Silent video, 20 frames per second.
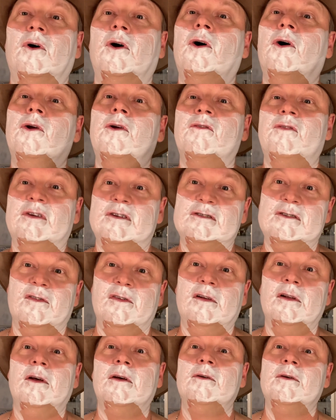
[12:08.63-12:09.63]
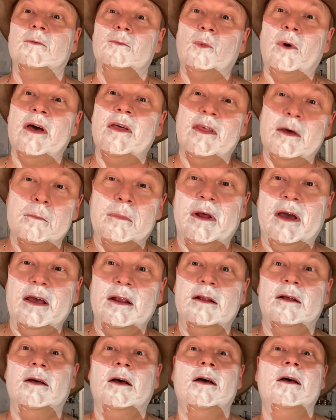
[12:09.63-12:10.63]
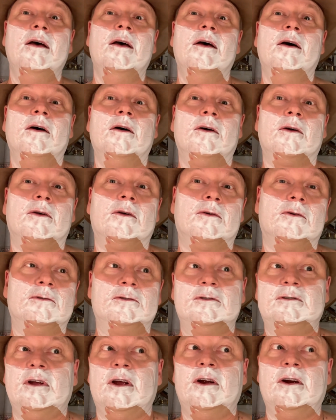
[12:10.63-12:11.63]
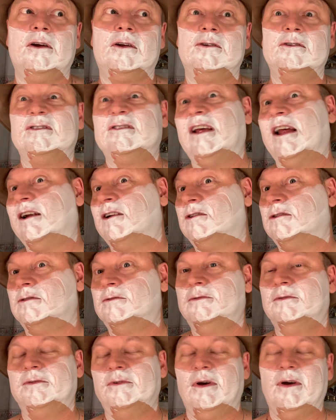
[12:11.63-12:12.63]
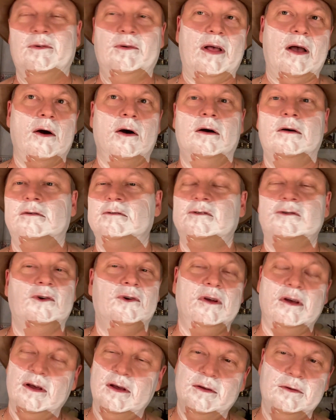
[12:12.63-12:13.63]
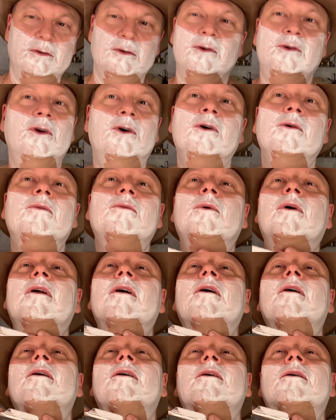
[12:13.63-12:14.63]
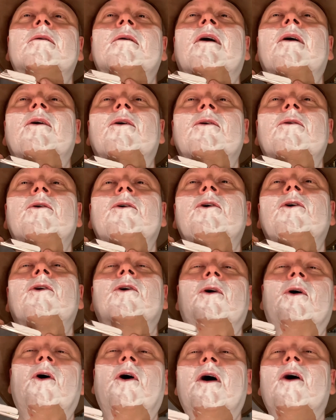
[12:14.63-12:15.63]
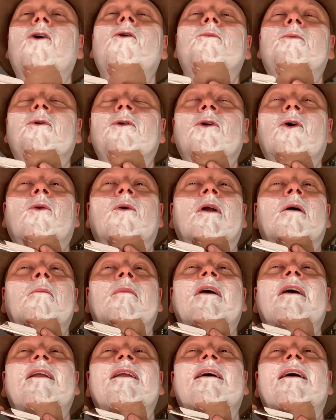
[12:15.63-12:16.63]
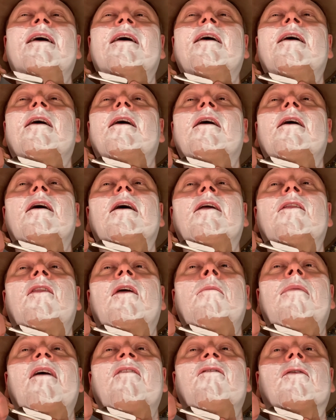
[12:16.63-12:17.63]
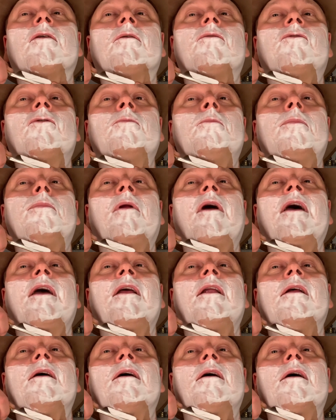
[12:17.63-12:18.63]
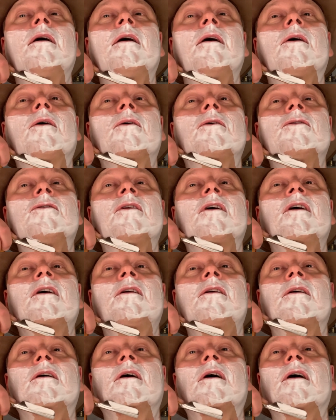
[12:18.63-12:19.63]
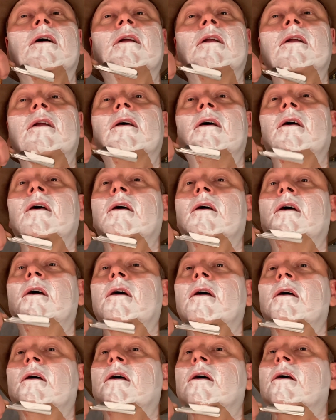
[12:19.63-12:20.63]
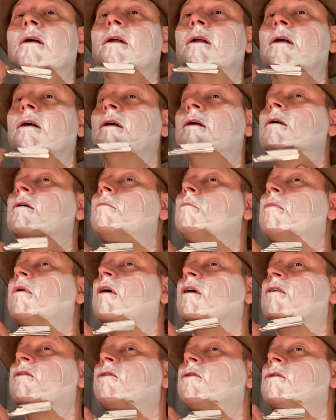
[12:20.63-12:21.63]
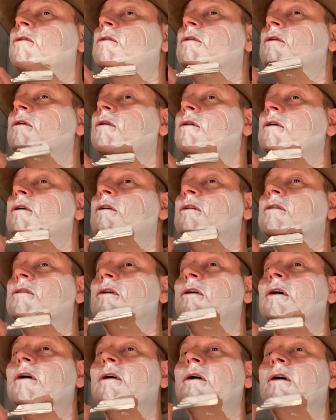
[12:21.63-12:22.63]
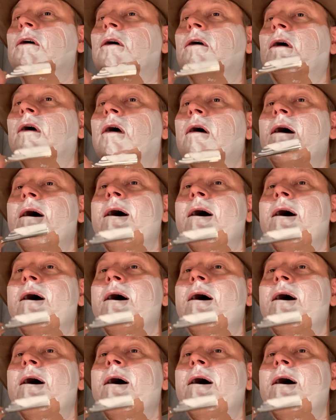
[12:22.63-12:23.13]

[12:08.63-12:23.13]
on the festival where they played concert. Sorry, you know what I hope you know what I mean. The Blackfoot played on the stage, and Blackfoot is a